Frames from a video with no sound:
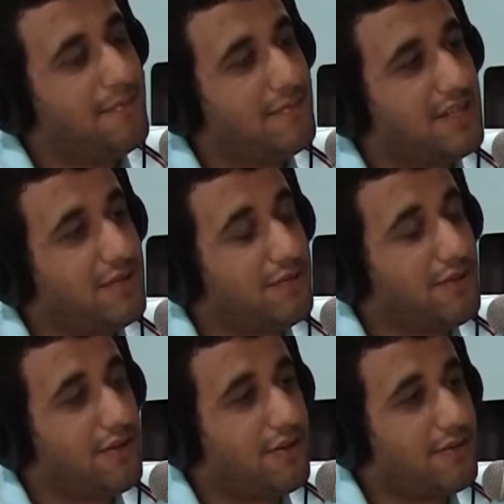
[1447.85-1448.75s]
But if
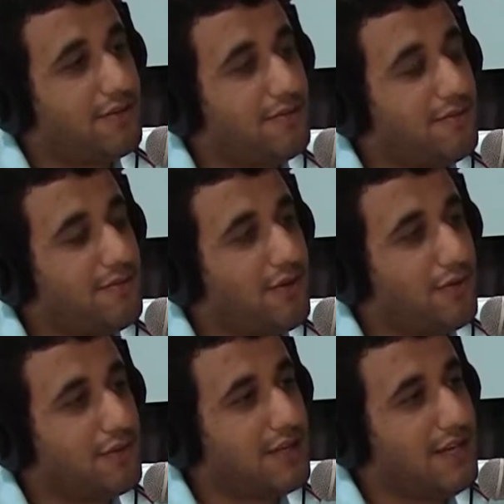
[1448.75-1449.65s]
you are
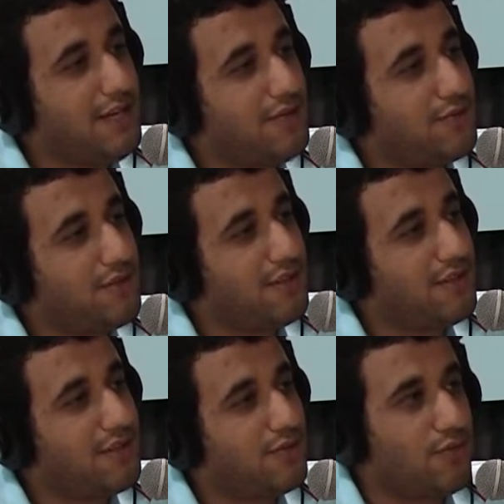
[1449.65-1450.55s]
okay with
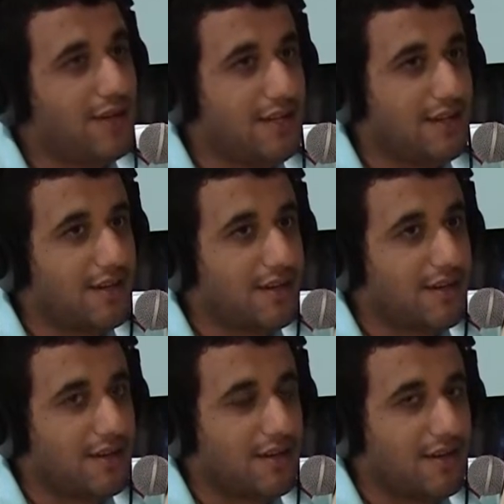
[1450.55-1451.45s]
waiting
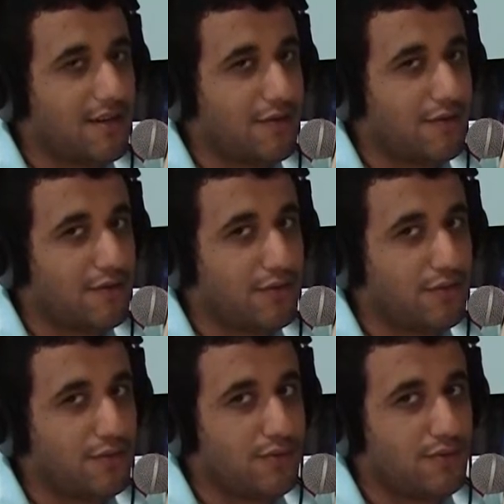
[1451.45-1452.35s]
a
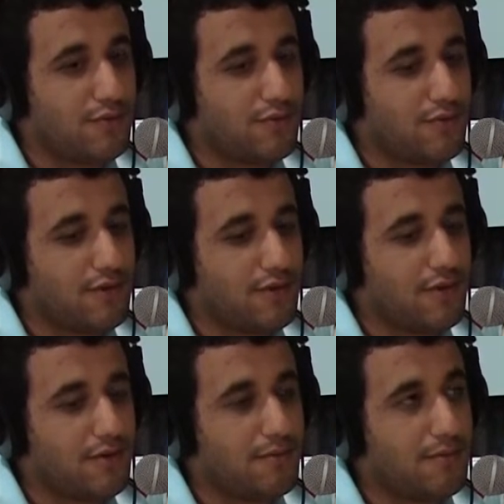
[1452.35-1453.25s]
few
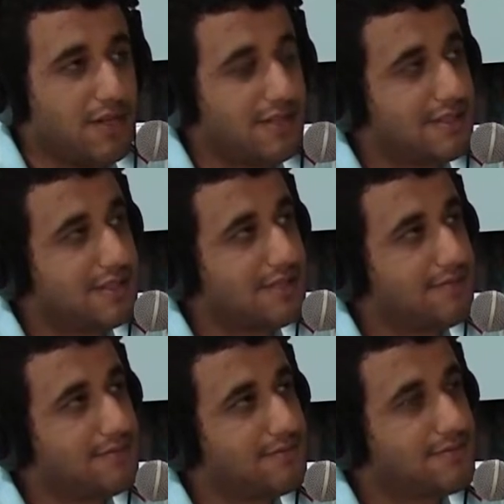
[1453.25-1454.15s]
months
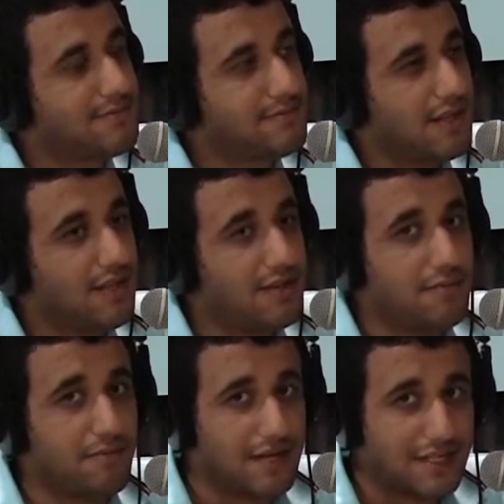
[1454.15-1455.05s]
and
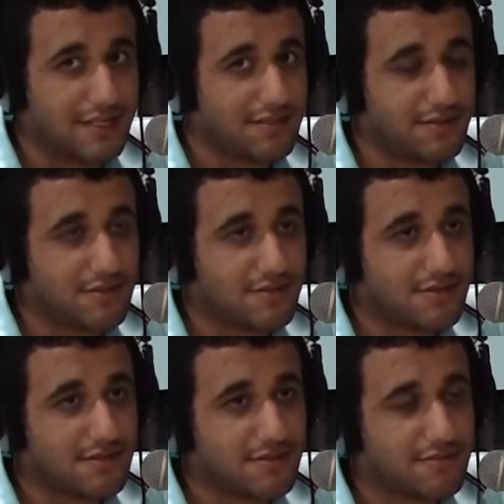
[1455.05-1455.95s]
then buy it
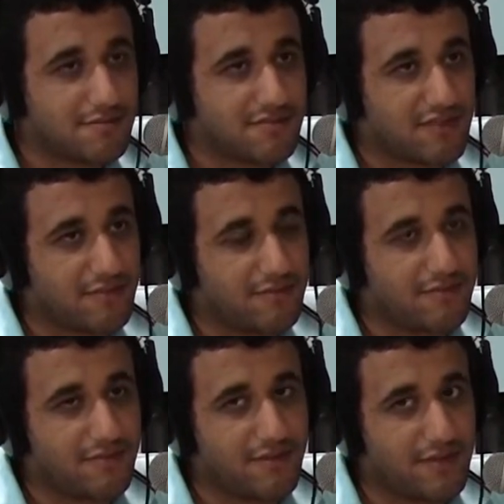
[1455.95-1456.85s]
used from
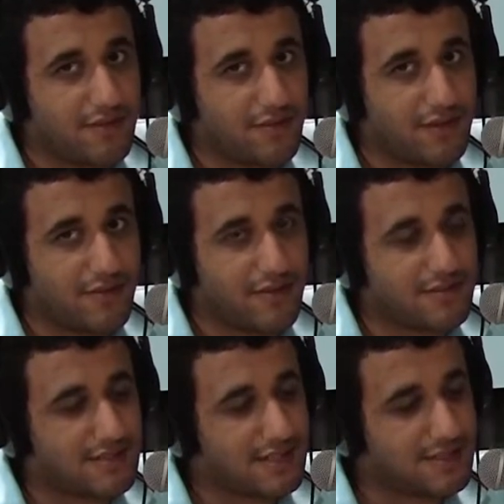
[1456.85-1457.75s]
one of
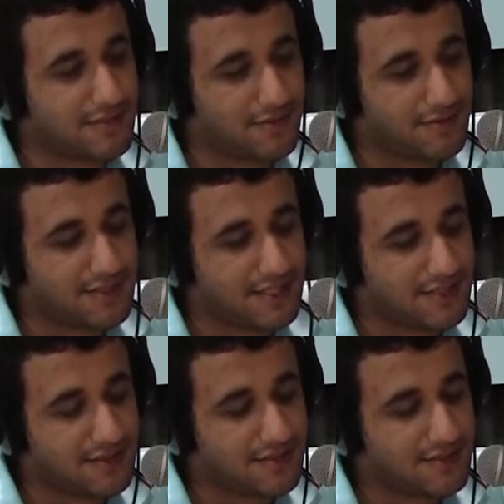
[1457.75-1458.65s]
those nice
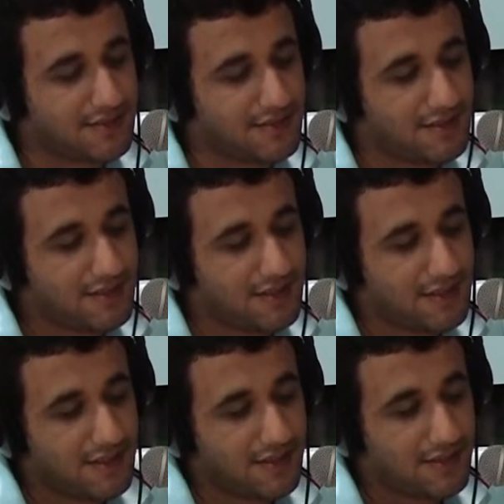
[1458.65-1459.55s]
websites,
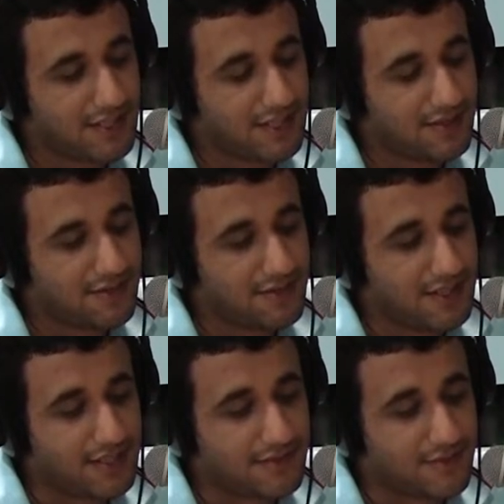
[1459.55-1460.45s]
you can do
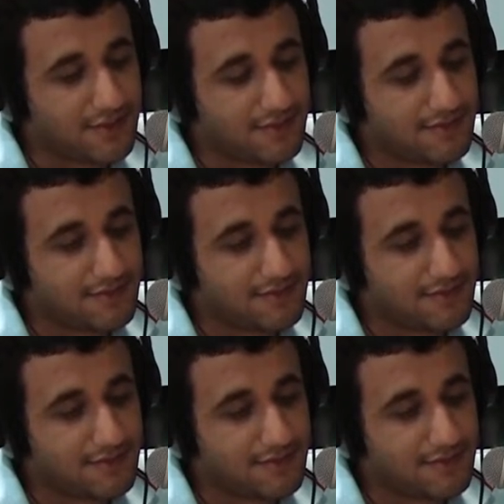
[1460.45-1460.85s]
that as well.